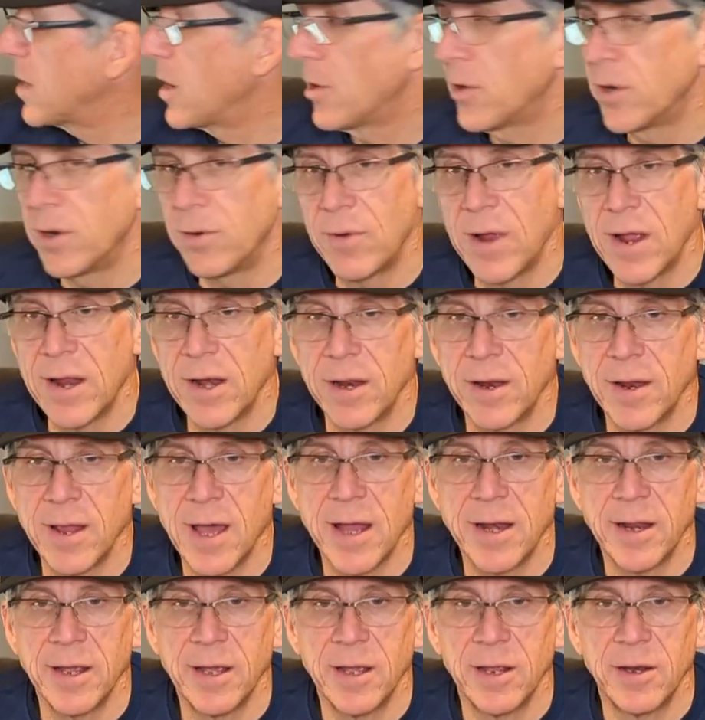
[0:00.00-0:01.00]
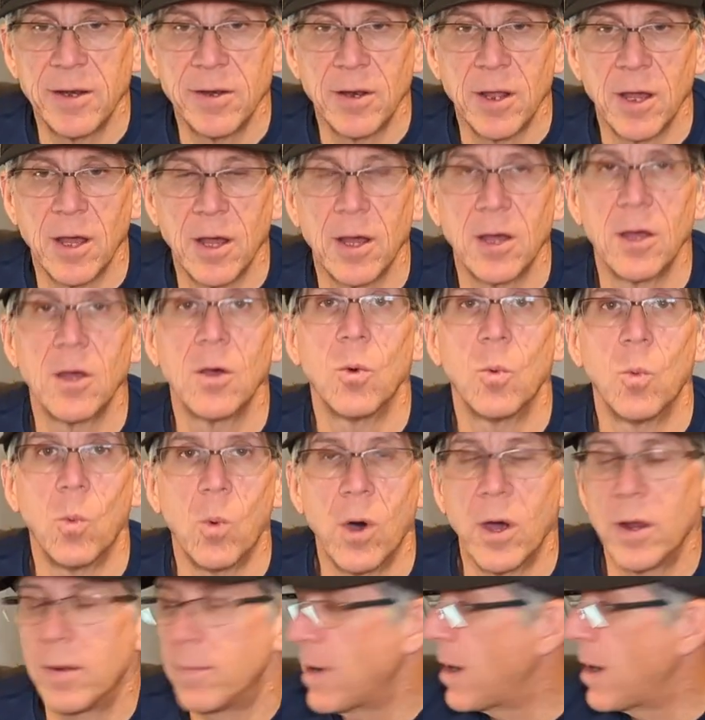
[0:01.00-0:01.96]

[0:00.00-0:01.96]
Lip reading: I only ran in that in one